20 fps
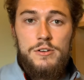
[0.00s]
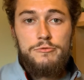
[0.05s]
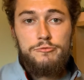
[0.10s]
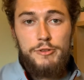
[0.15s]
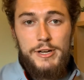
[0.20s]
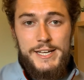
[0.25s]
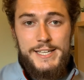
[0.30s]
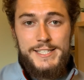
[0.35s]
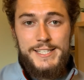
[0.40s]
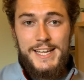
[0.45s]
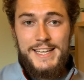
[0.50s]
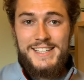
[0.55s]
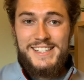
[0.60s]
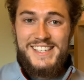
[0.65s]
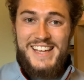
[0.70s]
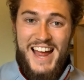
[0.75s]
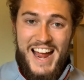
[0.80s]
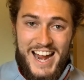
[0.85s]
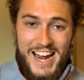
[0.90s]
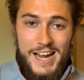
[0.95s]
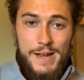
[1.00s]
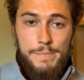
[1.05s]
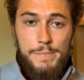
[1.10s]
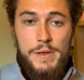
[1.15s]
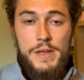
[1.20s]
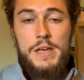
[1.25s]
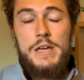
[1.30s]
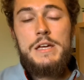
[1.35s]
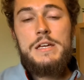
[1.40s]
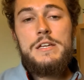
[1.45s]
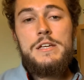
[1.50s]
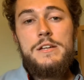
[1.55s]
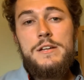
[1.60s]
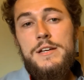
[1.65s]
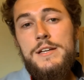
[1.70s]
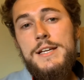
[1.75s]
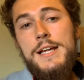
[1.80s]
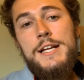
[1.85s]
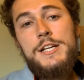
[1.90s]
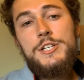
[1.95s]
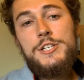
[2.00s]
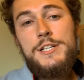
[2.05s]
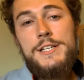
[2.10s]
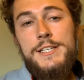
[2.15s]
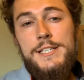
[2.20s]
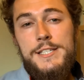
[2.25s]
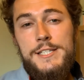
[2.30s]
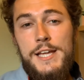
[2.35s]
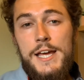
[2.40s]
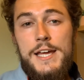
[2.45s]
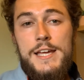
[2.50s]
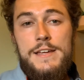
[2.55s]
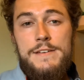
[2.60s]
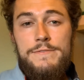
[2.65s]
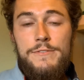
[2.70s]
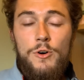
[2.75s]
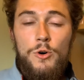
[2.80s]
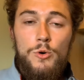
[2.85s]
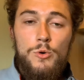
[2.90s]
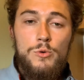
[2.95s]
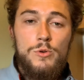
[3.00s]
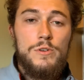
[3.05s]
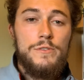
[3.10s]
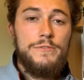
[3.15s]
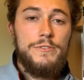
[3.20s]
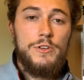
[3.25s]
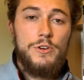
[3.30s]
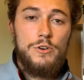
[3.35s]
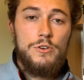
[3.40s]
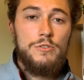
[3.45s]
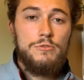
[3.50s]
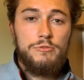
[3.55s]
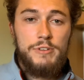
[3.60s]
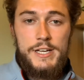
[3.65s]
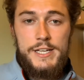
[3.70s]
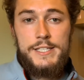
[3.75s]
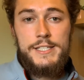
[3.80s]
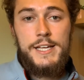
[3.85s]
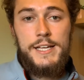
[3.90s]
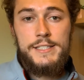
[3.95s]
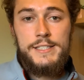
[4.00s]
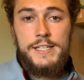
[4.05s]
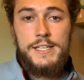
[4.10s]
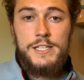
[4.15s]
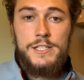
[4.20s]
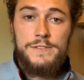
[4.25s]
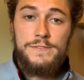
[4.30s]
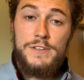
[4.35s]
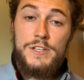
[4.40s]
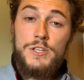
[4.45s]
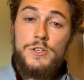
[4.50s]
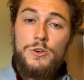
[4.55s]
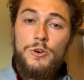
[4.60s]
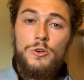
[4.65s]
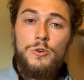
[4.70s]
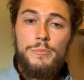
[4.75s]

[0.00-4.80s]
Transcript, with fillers: Rig-Sense app, you can actually save all of your rig settings for your